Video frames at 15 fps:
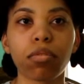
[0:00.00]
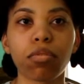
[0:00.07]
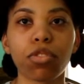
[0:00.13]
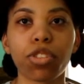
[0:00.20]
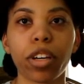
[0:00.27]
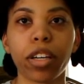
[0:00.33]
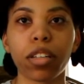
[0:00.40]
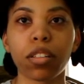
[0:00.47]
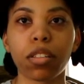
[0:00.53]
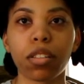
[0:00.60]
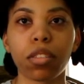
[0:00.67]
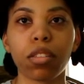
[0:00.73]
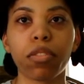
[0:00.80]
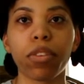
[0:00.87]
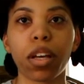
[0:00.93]
trying to
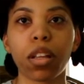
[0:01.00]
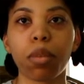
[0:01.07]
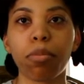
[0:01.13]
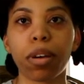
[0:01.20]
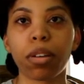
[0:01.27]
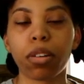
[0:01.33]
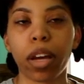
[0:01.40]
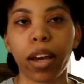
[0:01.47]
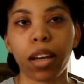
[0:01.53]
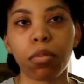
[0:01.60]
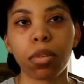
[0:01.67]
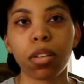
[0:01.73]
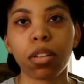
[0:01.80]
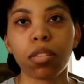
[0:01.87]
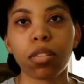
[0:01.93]
develop better
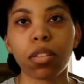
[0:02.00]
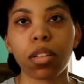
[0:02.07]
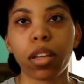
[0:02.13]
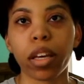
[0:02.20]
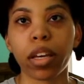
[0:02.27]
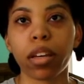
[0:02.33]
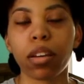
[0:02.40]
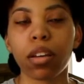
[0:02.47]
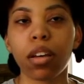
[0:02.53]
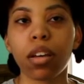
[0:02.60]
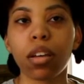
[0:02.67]
habits, like